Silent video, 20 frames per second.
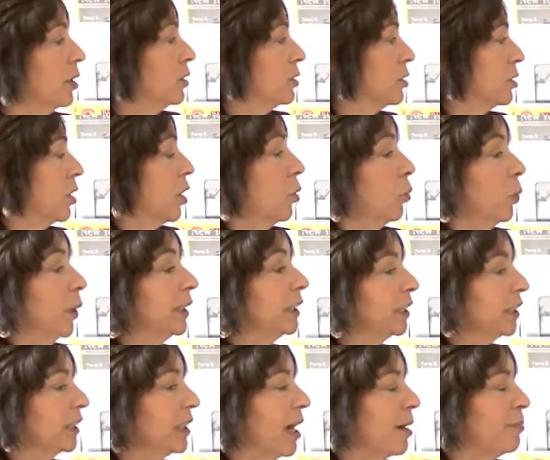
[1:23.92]
So
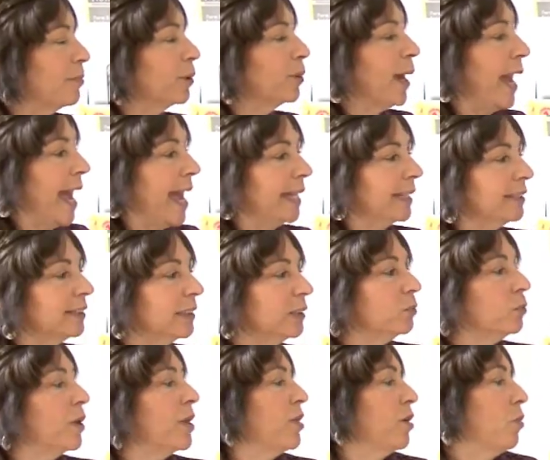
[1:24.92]
which number
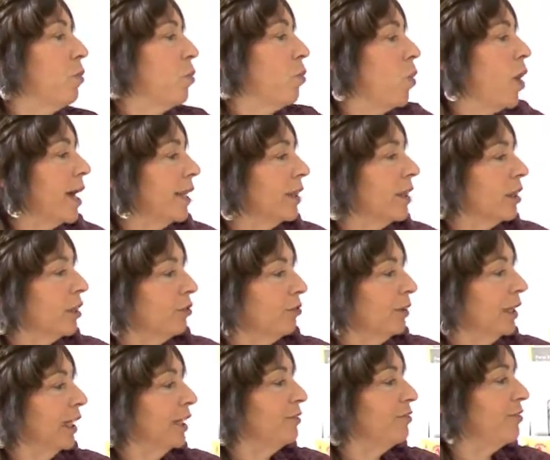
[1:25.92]
ended with a one,
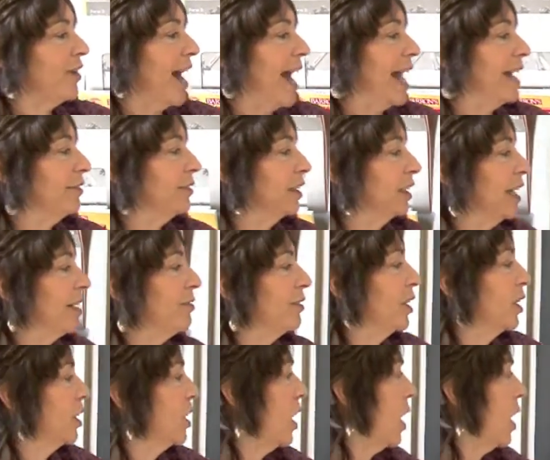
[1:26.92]
three, five, seven, and